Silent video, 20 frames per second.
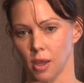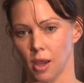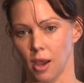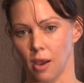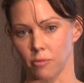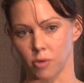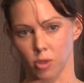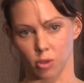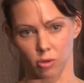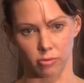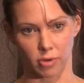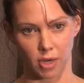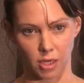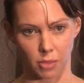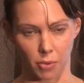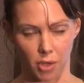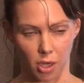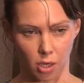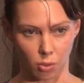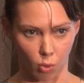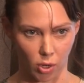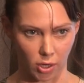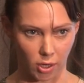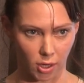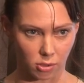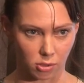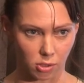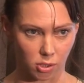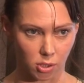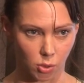up to around about one
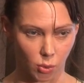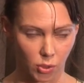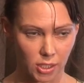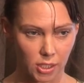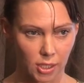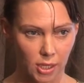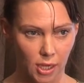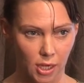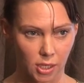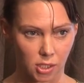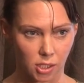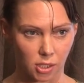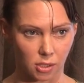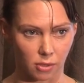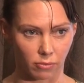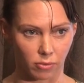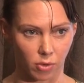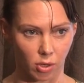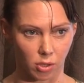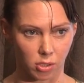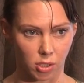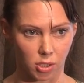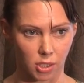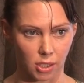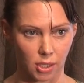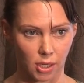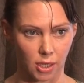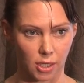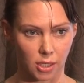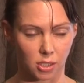hundred twenty kilograms of
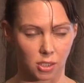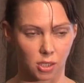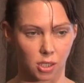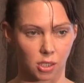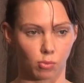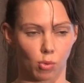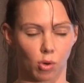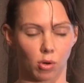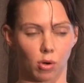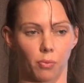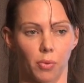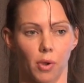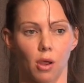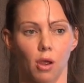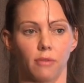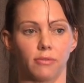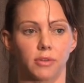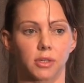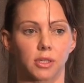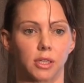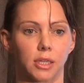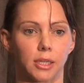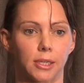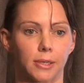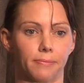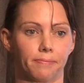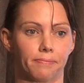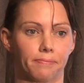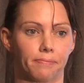nitrogen leached as modelled by Overseer.